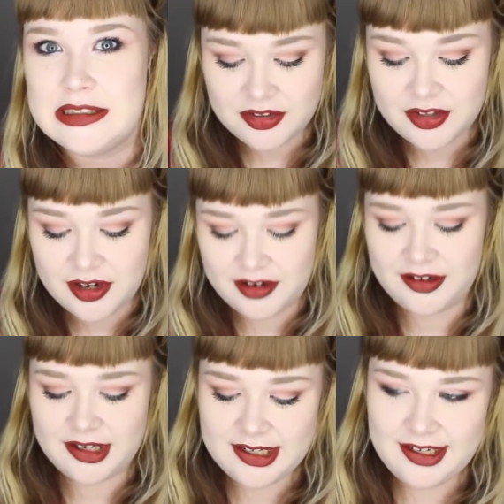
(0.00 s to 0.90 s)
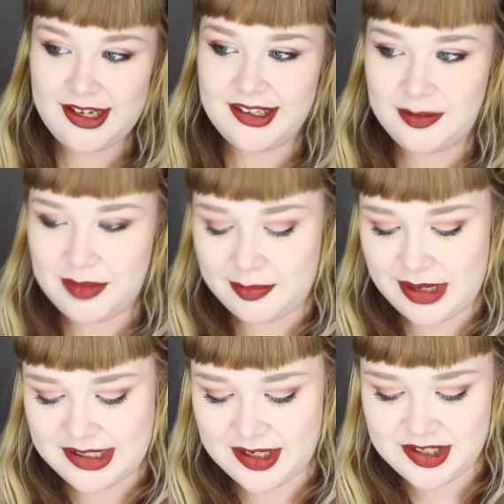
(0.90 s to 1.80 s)
So he sent me a
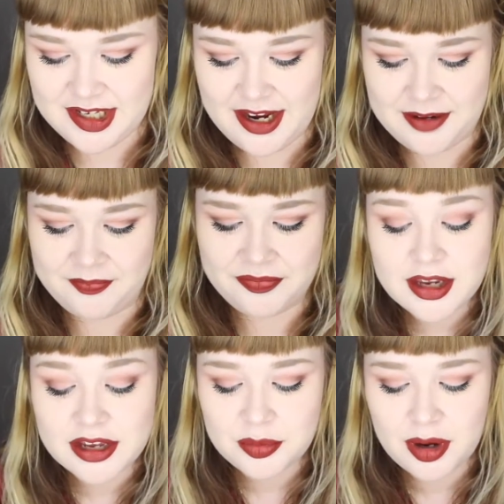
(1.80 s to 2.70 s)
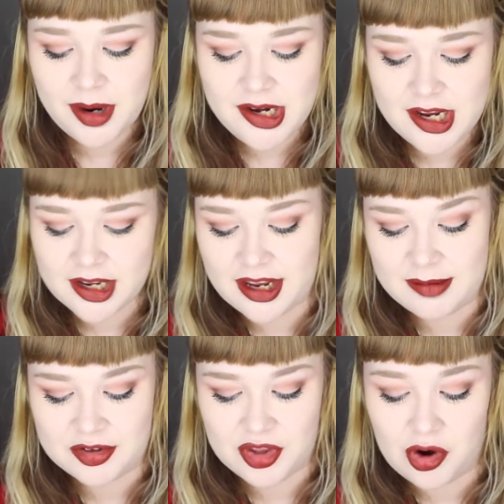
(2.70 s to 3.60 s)
message saying, guess why my
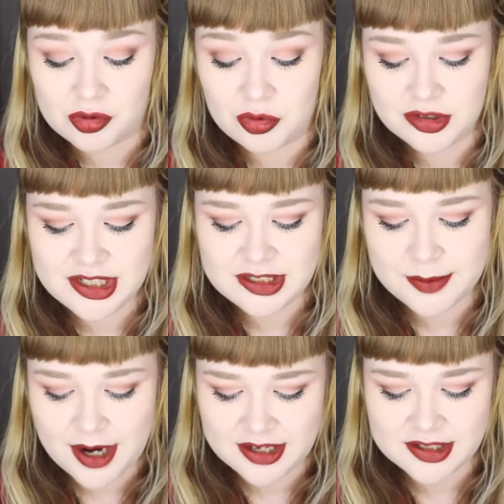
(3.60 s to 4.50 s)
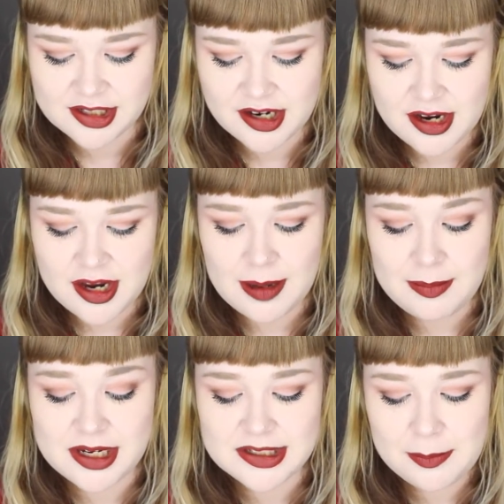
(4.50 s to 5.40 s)
nickname is the Hogwarts Express?
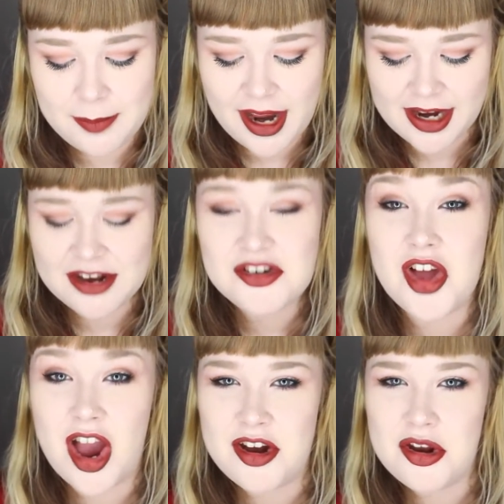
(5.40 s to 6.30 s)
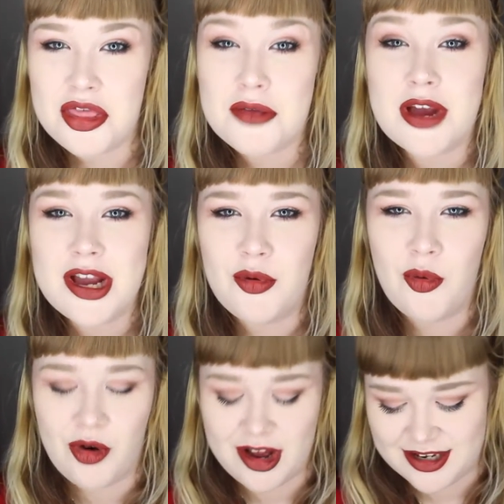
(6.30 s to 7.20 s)
Because I'm packing 9
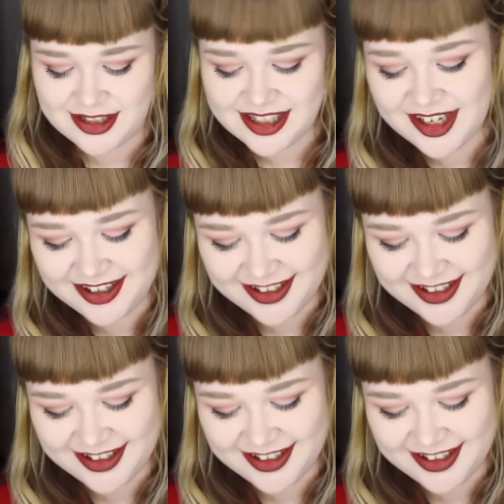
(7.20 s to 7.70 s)
3/4.